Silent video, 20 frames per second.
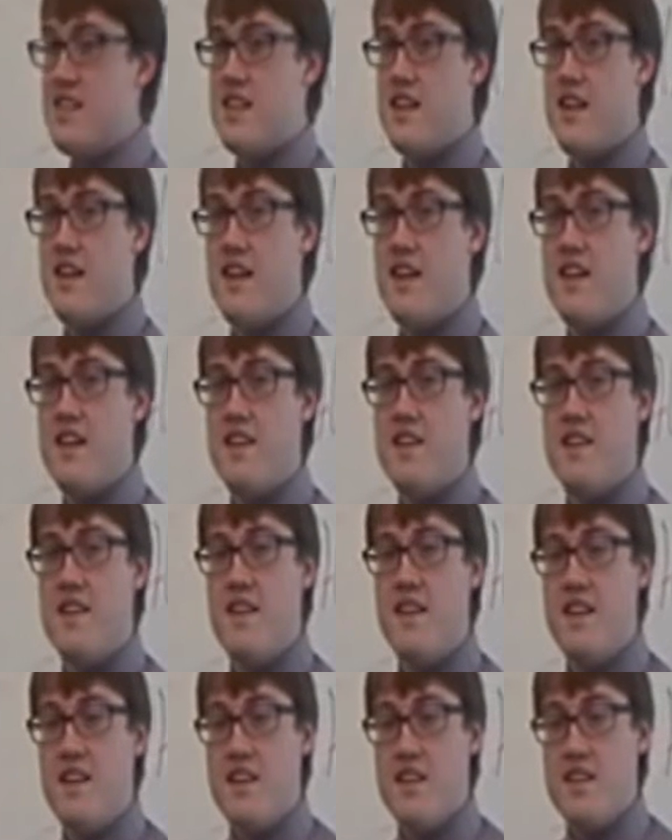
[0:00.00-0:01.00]
and
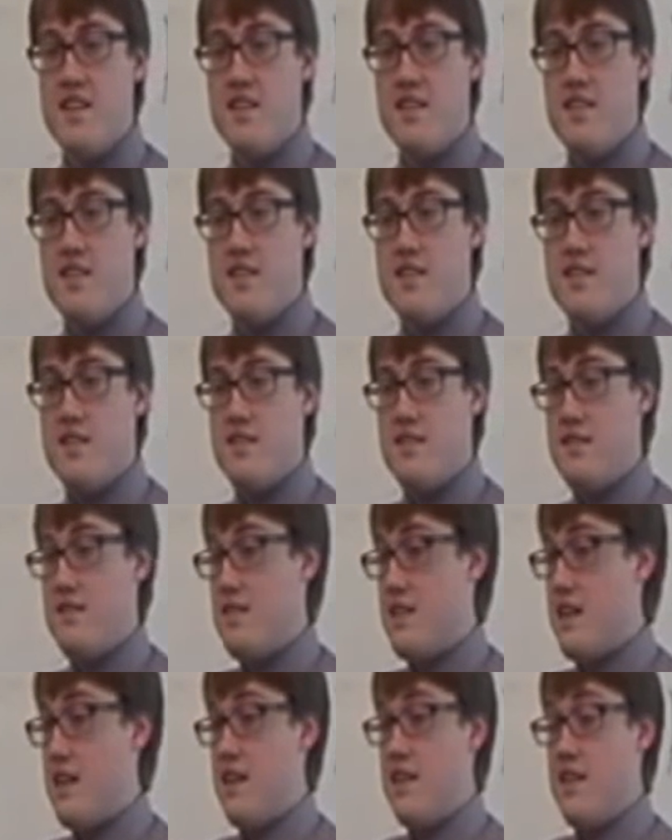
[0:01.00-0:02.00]

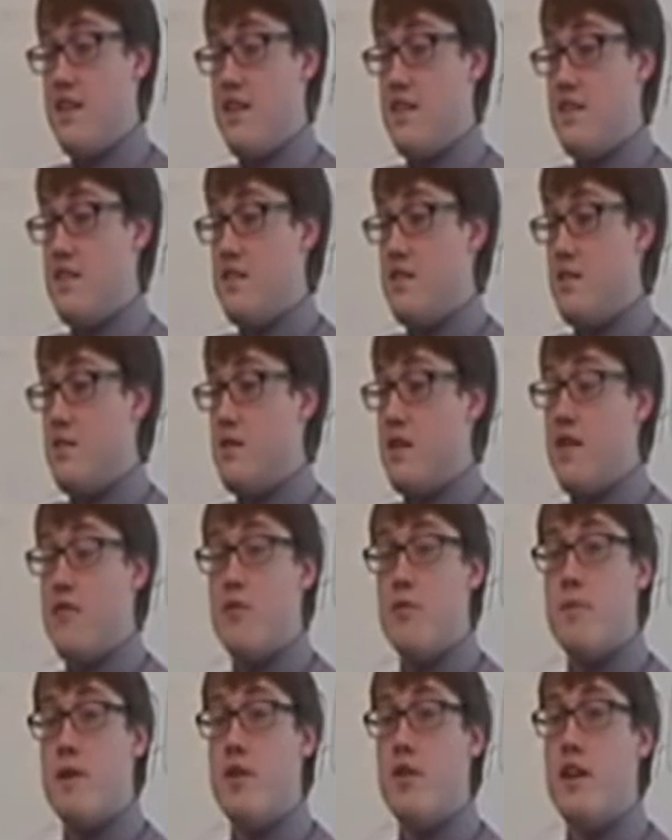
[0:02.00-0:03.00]
saying that she would never
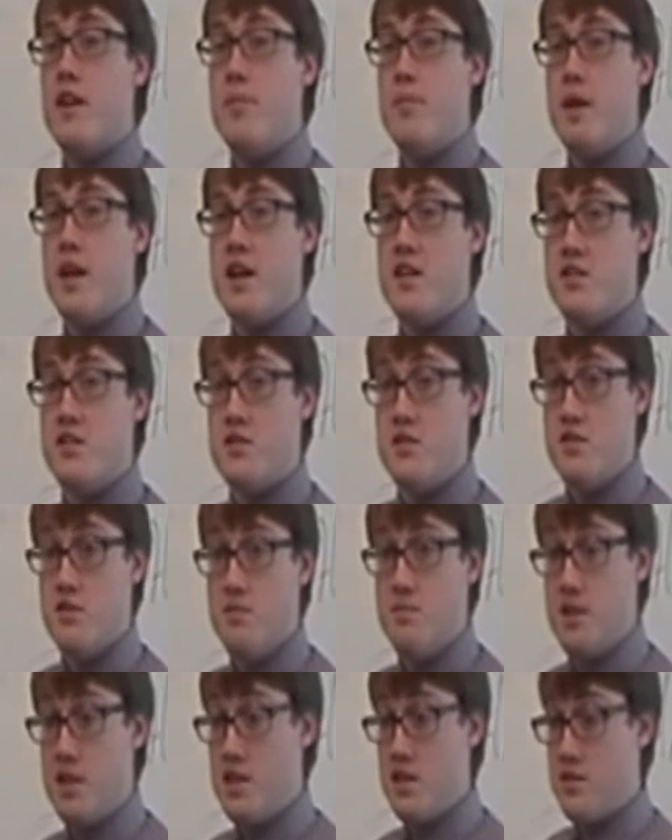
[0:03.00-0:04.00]
marry a bastard,
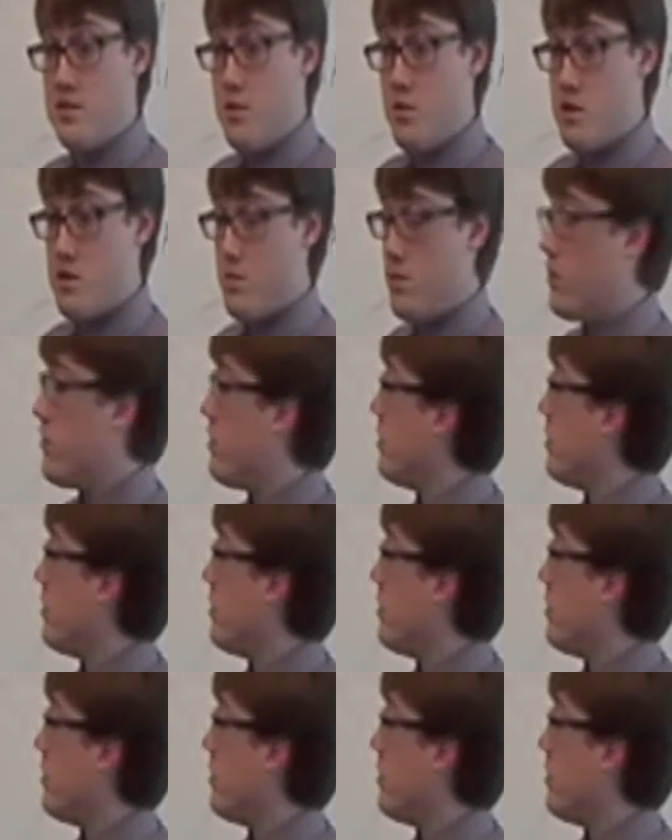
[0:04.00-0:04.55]
because of course William